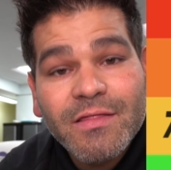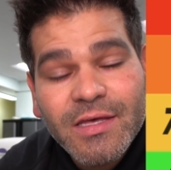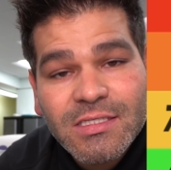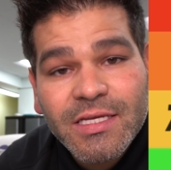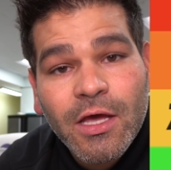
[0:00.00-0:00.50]

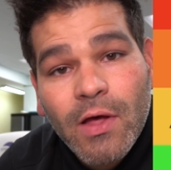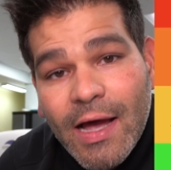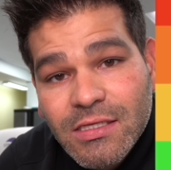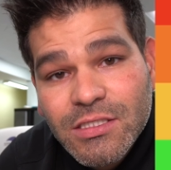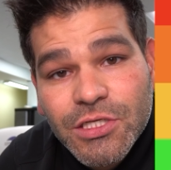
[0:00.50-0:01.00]
This scale
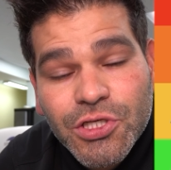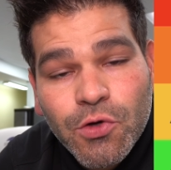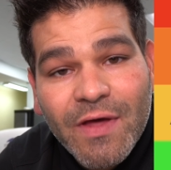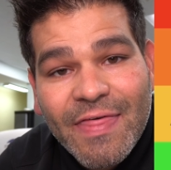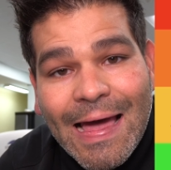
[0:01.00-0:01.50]
has to do
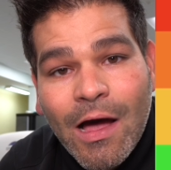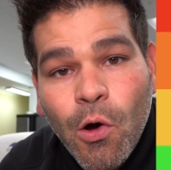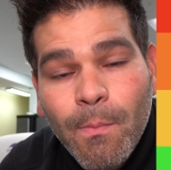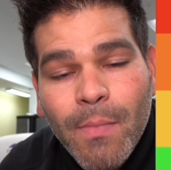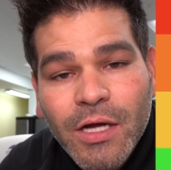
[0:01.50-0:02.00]
with
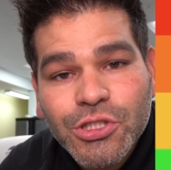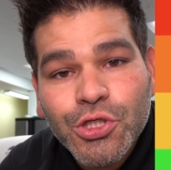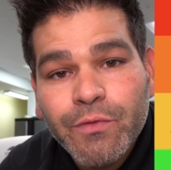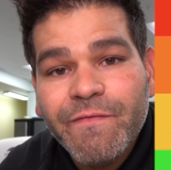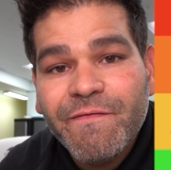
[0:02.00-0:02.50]
how much
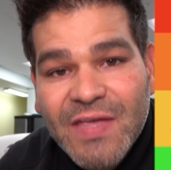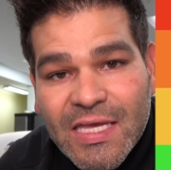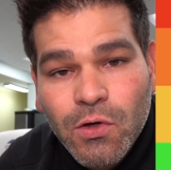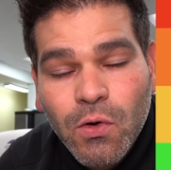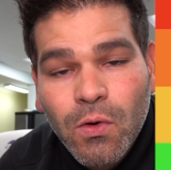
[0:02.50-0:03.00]
you
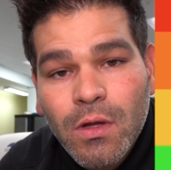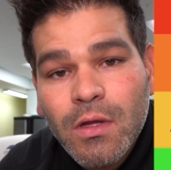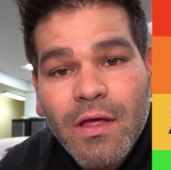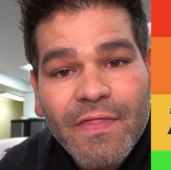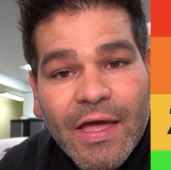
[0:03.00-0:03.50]
feel
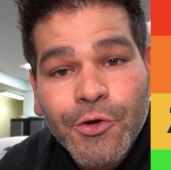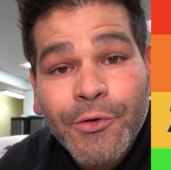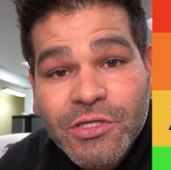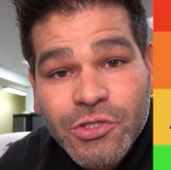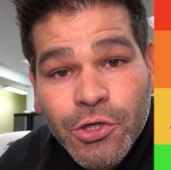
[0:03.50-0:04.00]
that
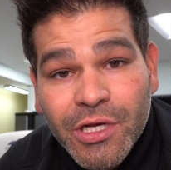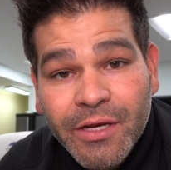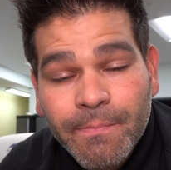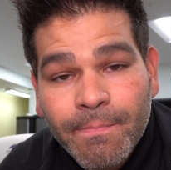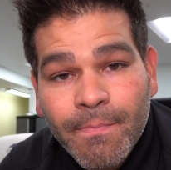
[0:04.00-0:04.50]
you're
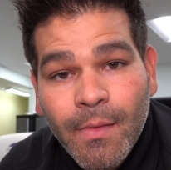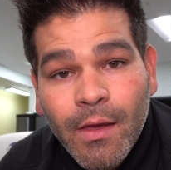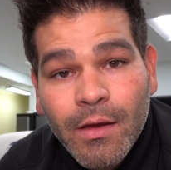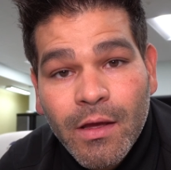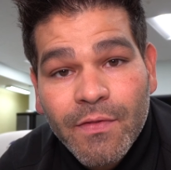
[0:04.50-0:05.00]
exerting.
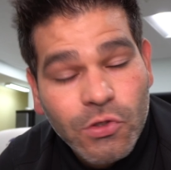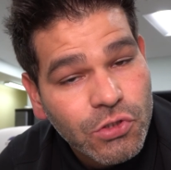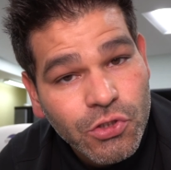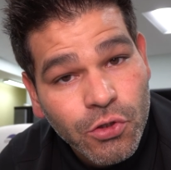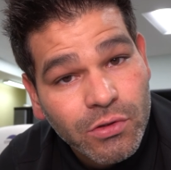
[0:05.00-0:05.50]
There's
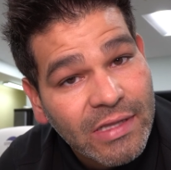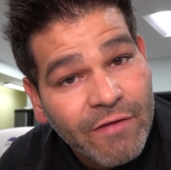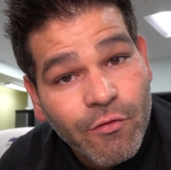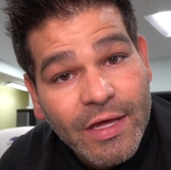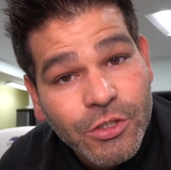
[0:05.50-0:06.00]
a certain
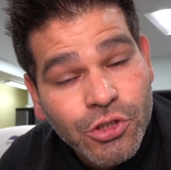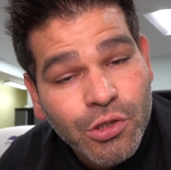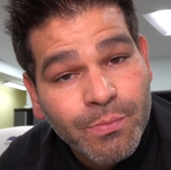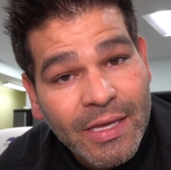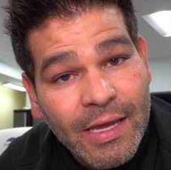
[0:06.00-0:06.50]
level that you
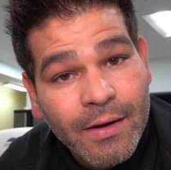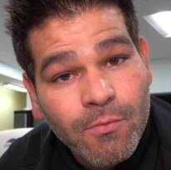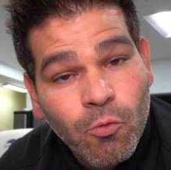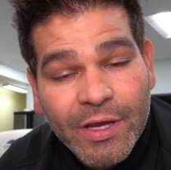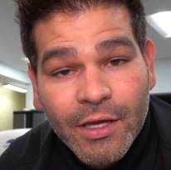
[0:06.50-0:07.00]
should be
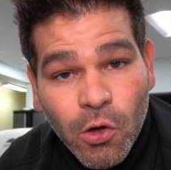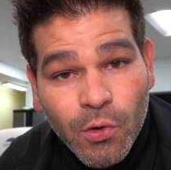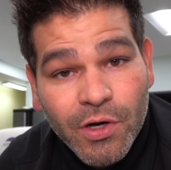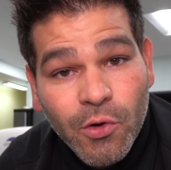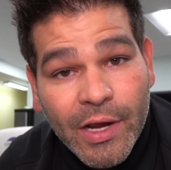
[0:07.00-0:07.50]
in. We can go
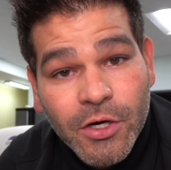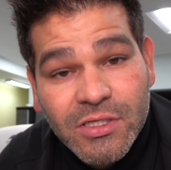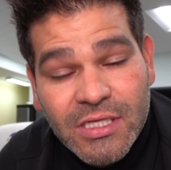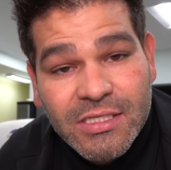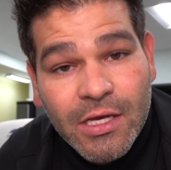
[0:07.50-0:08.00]
into greater
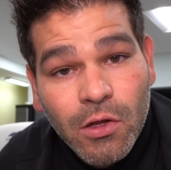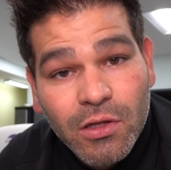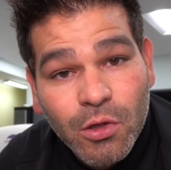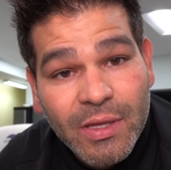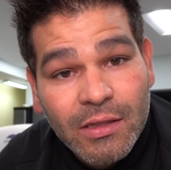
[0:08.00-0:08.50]
detail a
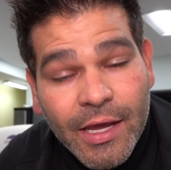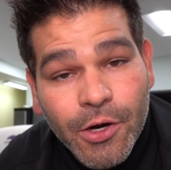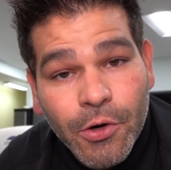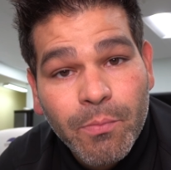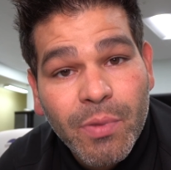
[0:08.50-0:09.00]
little bit
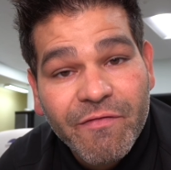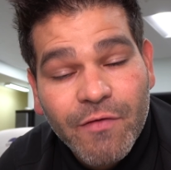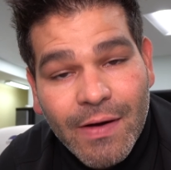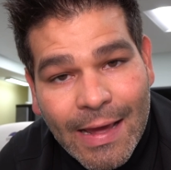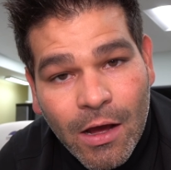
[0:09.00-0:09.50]
later, but
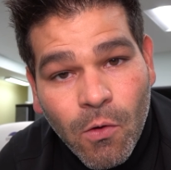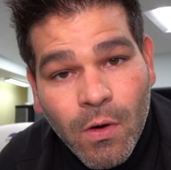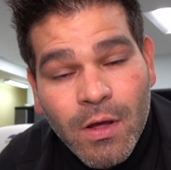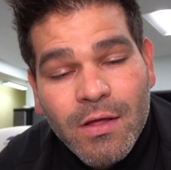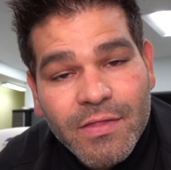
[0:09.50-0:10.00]
for
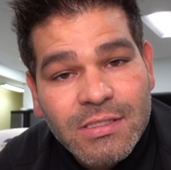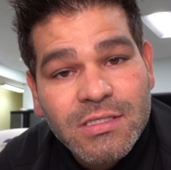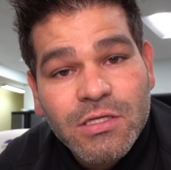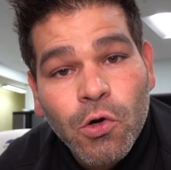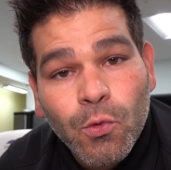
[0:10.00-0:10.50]
now, this
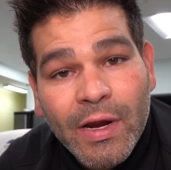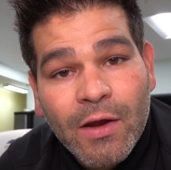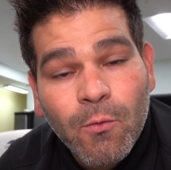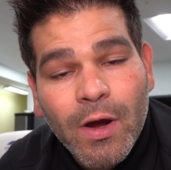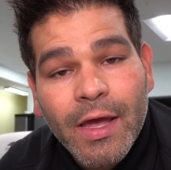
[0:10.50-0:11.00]
is a
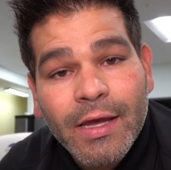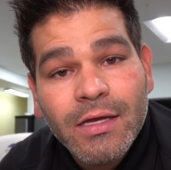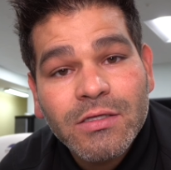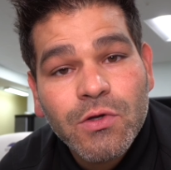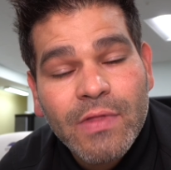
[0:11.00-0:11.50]
great
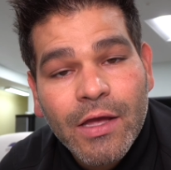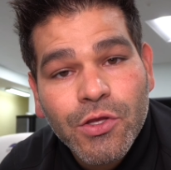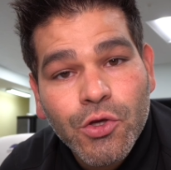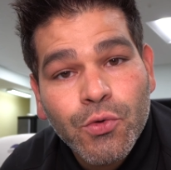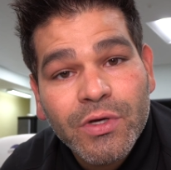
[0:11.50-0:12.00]
way so that
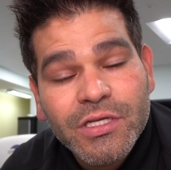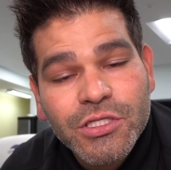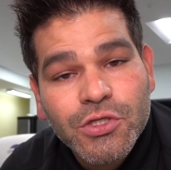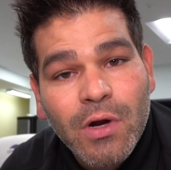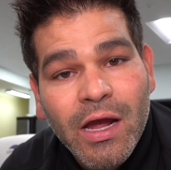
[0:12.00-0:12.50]
you can
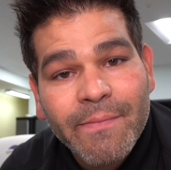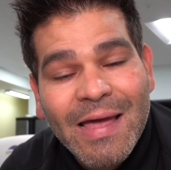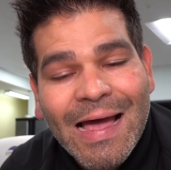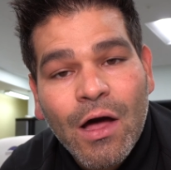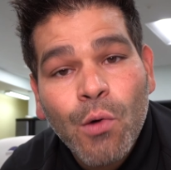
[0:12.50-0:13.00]
describe
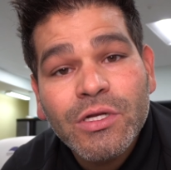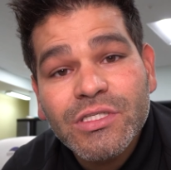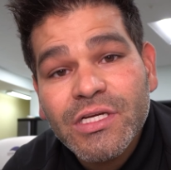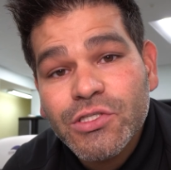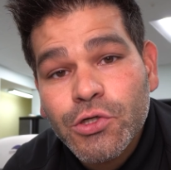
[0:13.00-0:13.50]
how
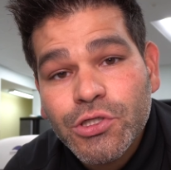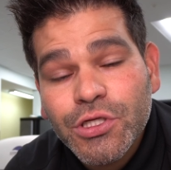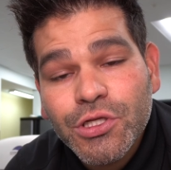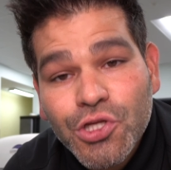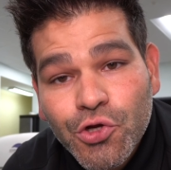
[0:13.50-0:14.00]
much
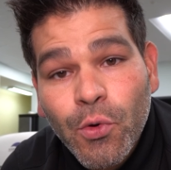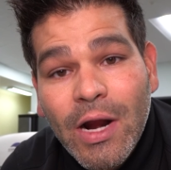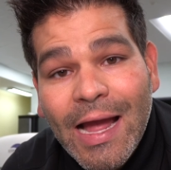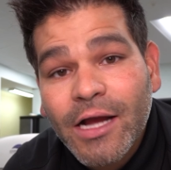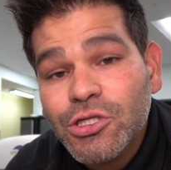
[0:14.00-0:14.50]
exertion you
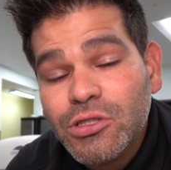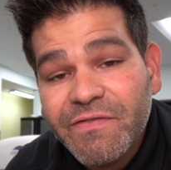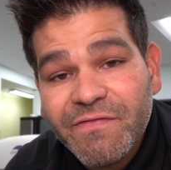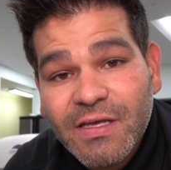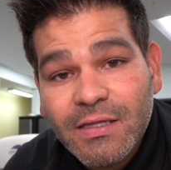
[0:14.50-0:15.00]
are actually
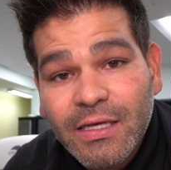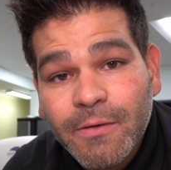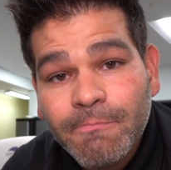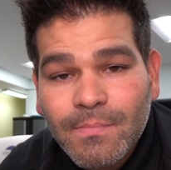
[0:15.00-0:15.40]
feeling.